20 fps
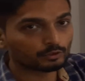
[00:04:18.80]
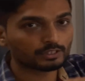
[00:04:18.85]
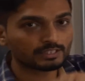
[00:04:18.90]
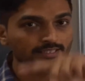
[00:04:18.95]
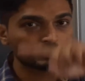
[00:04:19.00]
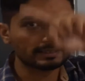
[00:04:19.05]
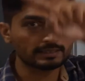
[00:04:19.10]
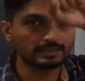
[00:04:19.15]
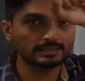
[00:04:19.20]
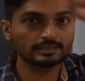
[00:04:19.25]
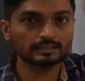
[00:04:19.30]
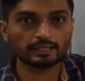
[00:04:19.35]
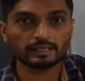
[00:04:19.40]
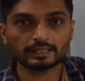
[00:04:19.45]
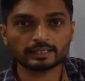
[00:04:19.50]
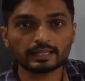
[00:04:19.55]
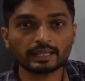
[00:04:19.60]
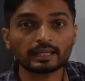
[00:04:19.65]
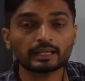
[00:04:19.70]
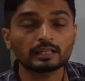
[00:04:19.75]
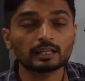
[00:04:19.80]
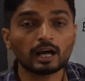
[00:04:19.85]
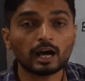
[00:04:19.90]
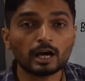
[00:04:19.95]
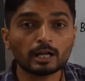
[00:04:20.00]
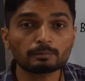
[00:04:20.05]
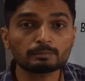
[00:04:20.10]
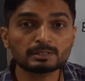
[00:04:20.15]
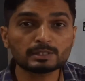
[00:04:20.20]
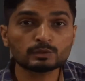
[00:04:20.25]
Okay, C is a rectangle.
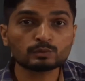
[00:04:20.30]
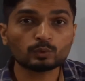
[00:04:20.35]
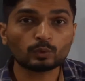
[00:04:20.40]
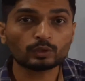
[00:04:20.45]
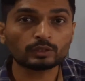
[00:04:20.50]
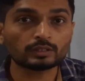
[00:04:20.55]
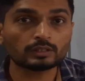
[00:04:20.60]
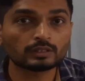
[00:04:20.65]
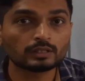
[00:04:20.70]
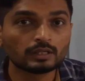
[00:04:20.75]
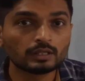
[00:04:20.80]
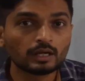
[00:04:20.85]
R means what?